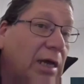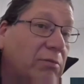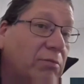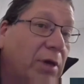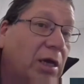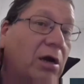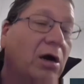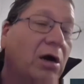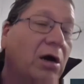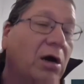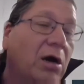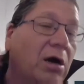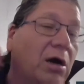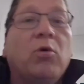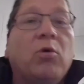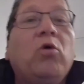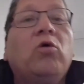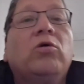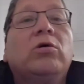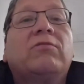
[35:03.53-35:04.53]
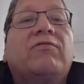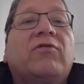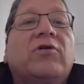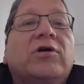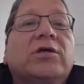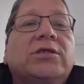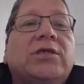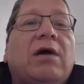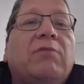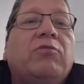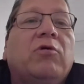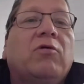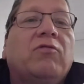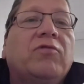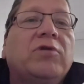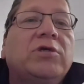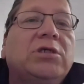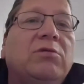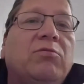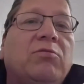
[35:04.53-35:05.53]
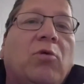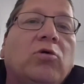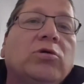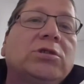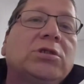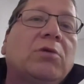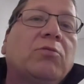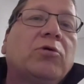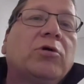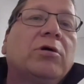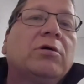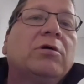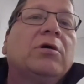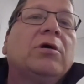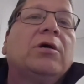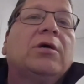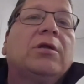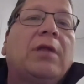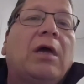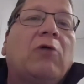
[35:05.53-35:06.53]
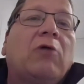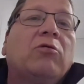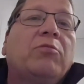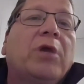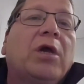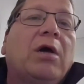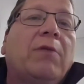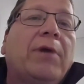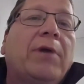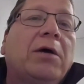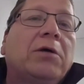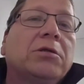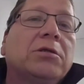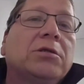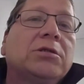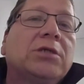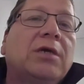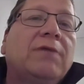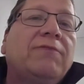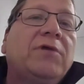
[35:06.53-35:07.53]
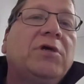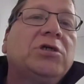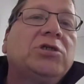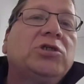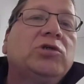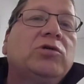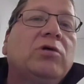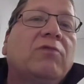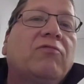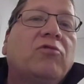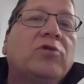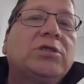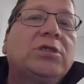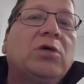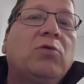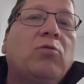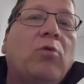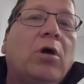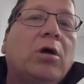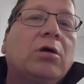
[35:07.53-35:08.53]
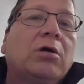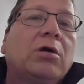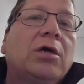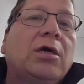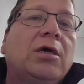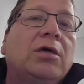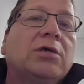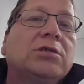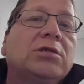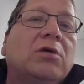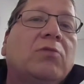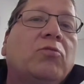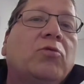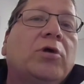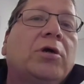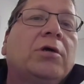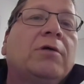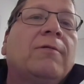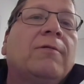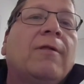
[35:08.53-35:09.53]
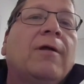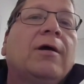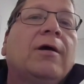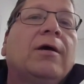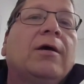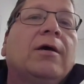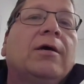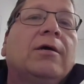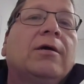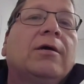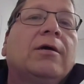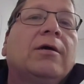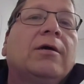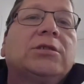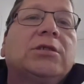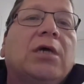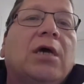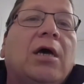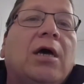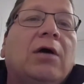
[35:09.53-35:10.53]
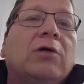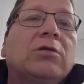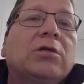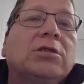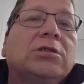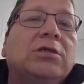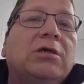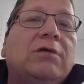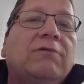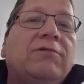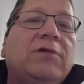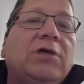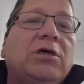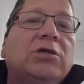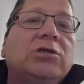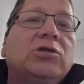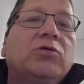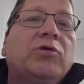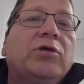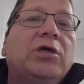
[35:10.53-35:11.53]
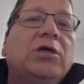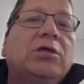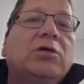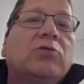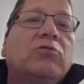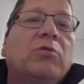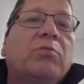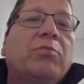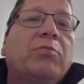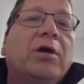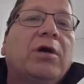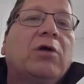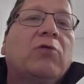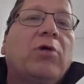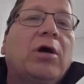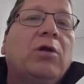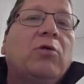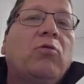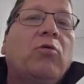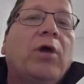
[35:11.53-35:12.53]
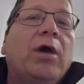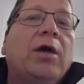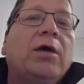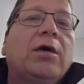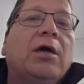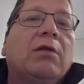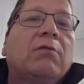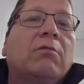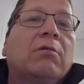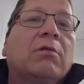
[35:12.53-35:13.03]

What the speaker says: that may cause mold, for example, if we see mold somewhere, that would become a health and safety issue. If we see water leaking somewhere, that's a health and safety issue we need to repair right away